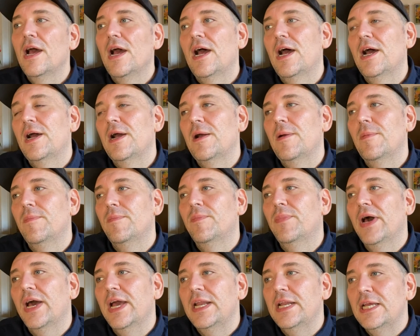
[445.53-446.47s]

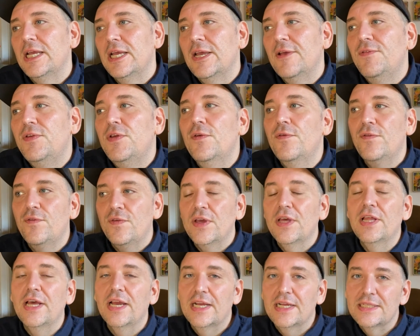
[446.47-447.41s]
But if you feel
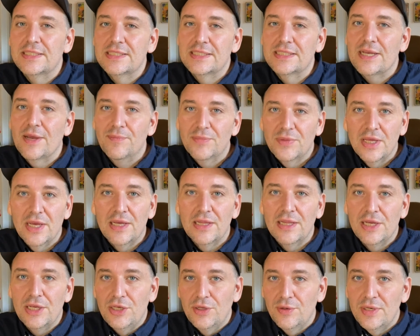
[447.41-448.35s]
like it's something
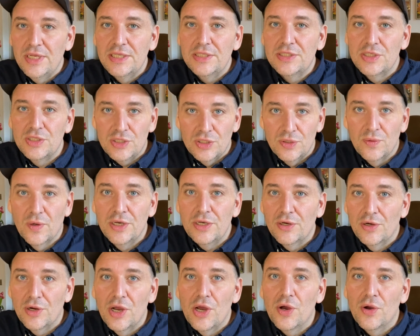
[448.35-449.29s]
that you need to do on
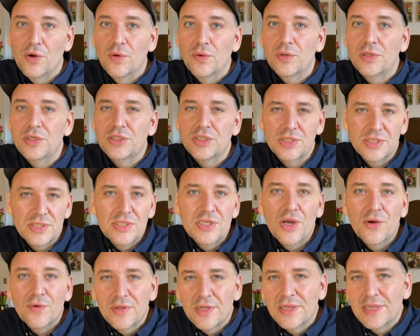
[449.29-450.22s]
your own, just
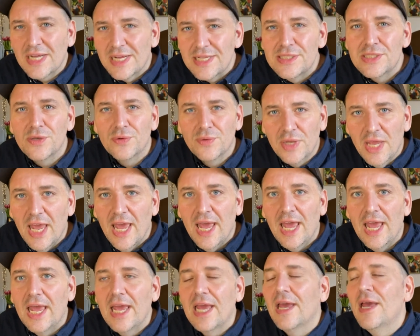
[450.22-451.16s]
know that that's
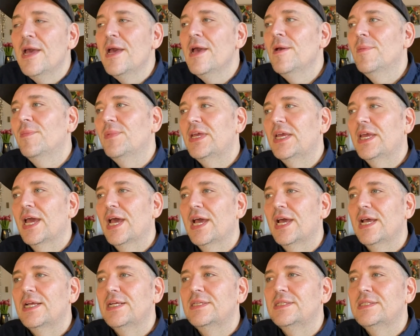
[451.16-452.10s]
okay,
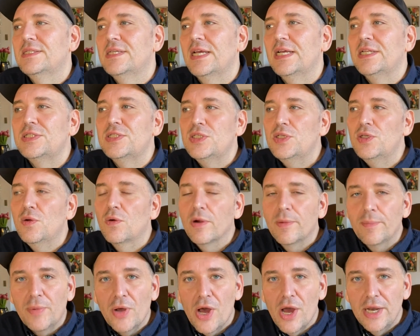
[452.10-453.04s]
because it's your
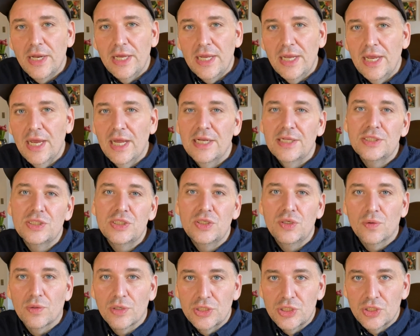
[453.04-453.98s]
body and it's
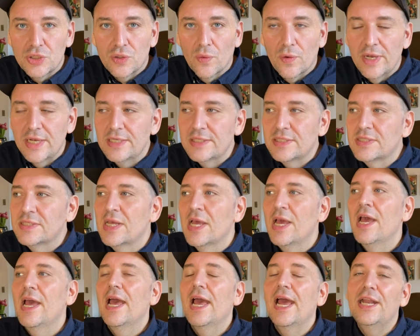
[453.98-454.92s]
your choice,
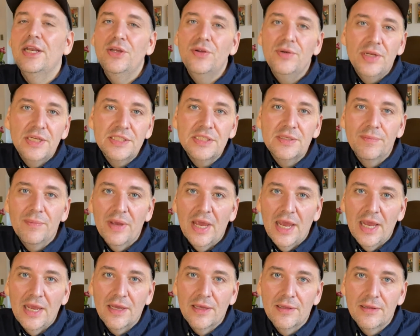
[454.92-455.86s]
and you need to
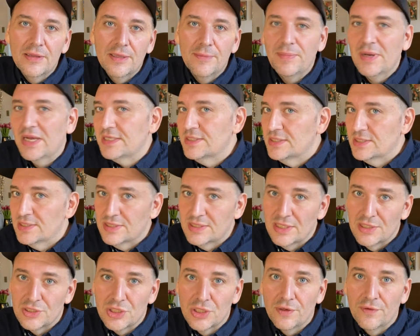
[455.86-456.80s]
make the best
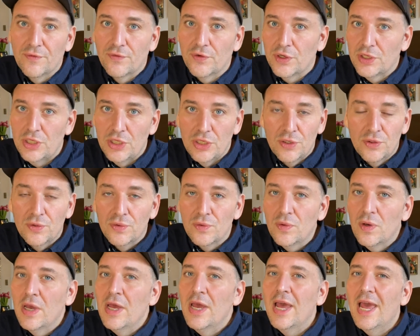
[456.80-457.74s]
decision for
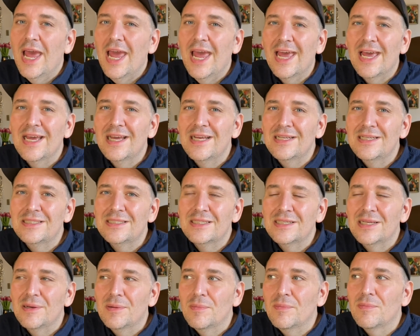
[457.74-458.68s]
you.
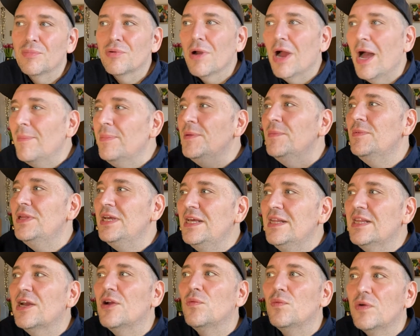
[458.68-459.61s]
And probably
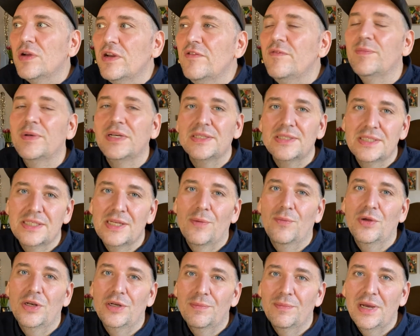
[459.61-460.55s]
there would have been
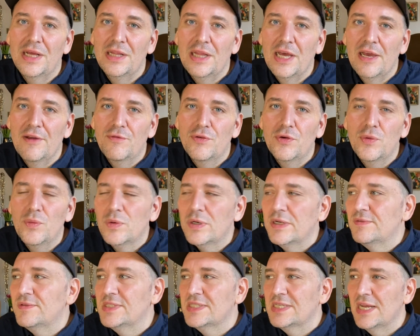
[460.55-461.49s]
someone in my life who would
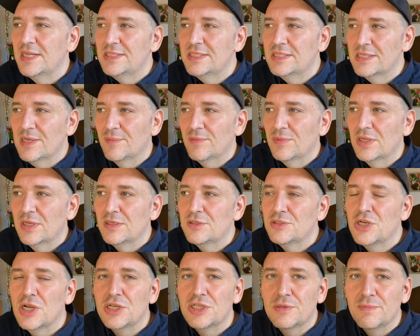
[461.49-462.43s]
have said something
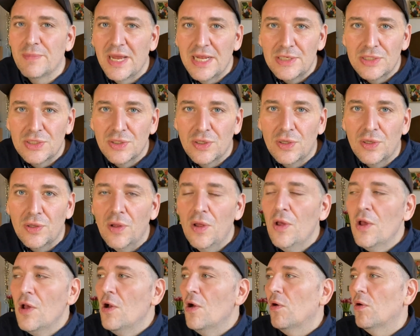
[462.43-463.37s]
judgmental
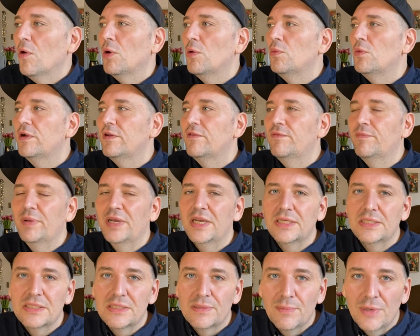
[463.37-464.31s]
or would have
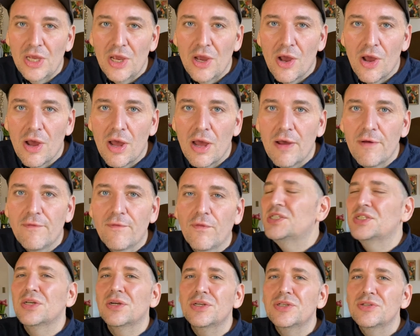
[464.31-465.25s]
pissed me off.
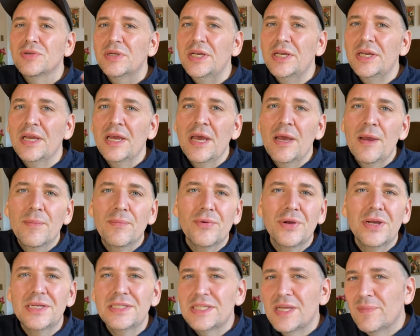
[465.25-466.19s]
Surgery
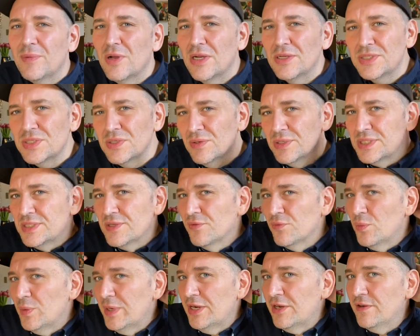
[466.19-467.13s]
brings up all sorts of
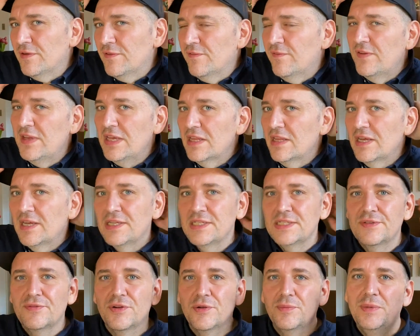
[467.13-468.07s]
weird
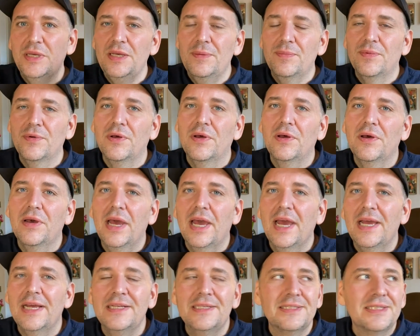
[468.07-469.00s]
feelings for people,
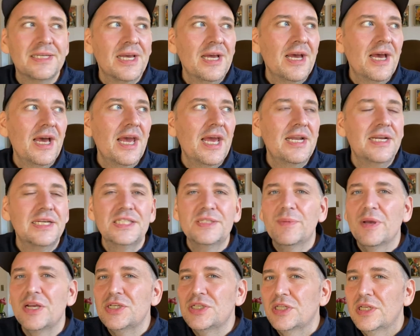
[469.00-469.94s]
and
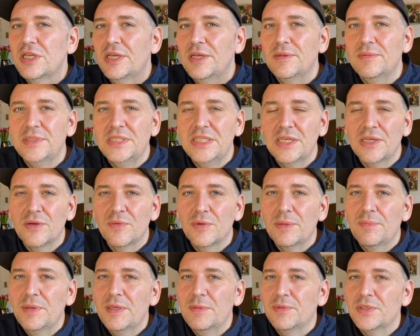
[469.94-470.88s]
especially dealing
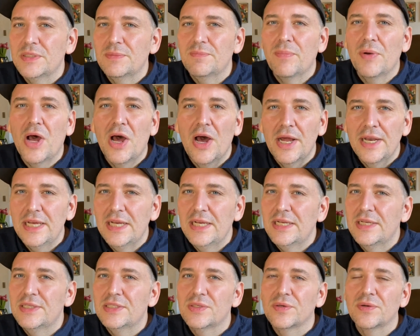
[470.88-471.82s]
with people's
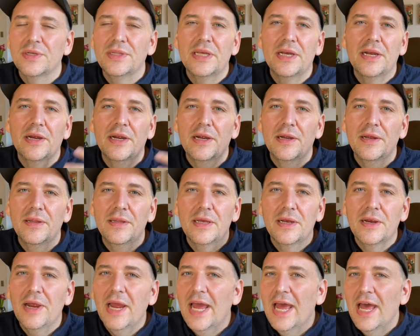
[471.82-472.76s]
bodies or
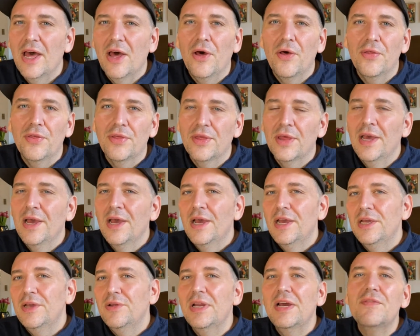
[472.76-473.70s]
their health.
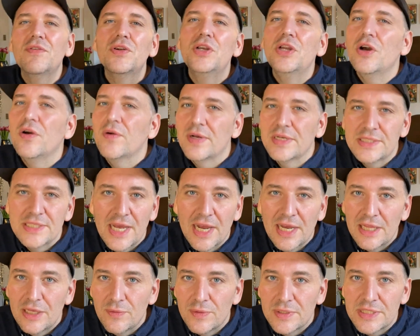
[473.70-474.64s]
You never know
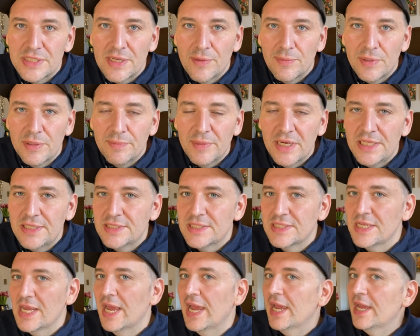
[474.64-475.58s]
exactly what someone might
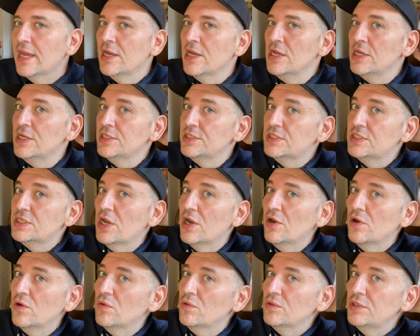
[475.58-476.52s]
say.
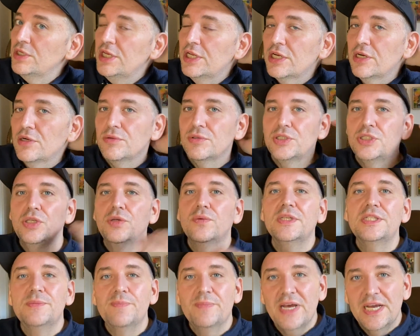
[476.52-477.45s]
So, you know, do
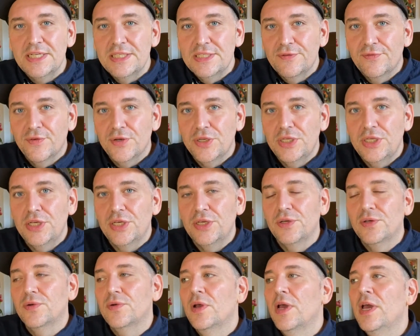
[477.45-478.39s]
what's best for
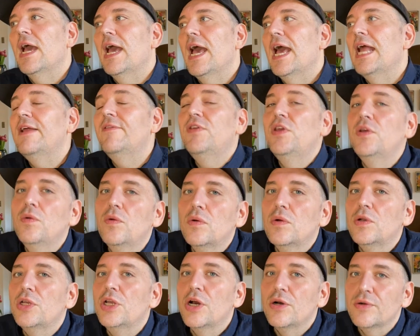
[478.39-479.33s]
you. And if
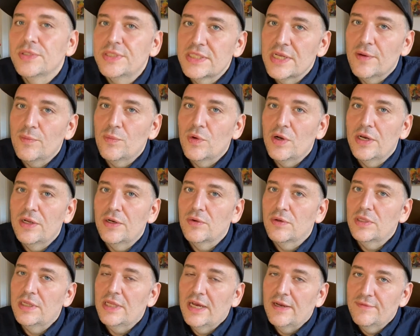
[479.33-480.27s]
you know someone
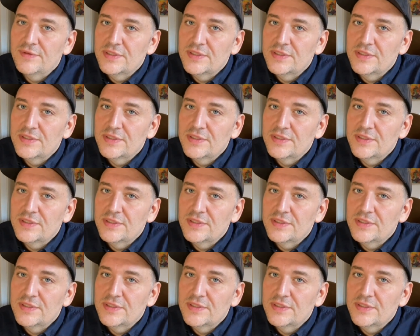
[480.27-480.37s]
or love